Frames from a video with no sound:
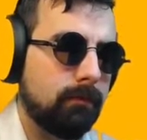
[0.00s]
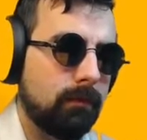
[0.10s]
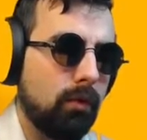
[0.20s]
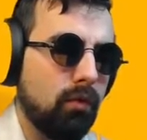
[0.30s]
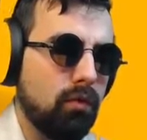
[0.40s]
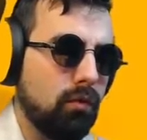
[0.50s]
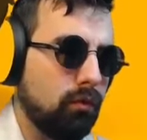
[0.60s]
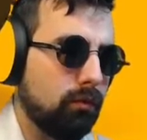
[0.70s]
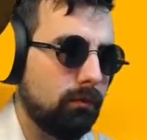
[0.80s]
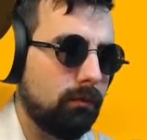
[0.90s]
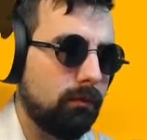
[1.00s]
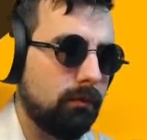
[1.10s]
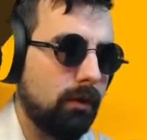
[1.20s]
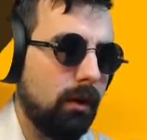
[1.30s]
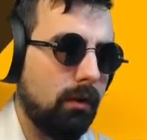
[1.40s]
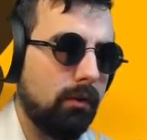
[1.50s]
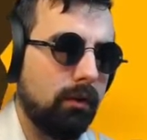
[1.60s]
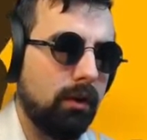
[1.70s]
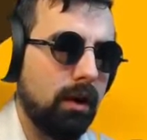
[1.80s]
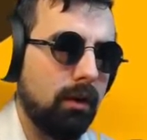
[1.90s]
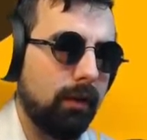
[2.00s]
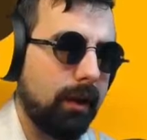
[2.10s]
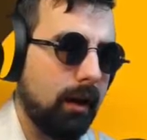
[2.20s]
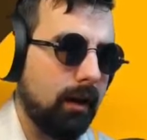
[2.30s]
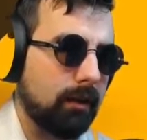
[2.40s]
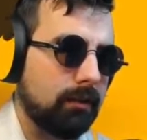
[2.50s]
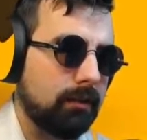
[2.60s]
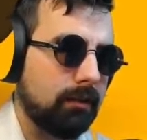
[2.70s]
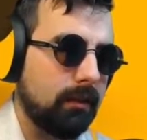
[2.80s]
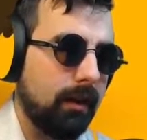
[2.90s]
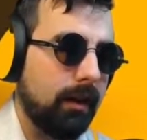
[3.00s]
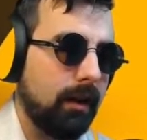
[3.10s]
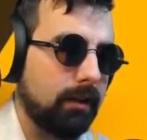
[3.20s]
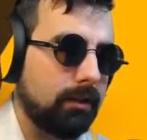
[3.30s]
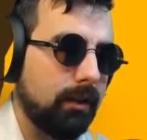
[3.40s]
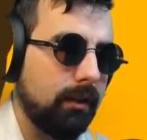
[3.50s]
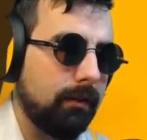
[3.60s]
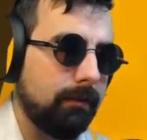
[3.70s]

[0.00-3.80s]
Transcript: Ooh. Oh, no, he got us. And he got us good.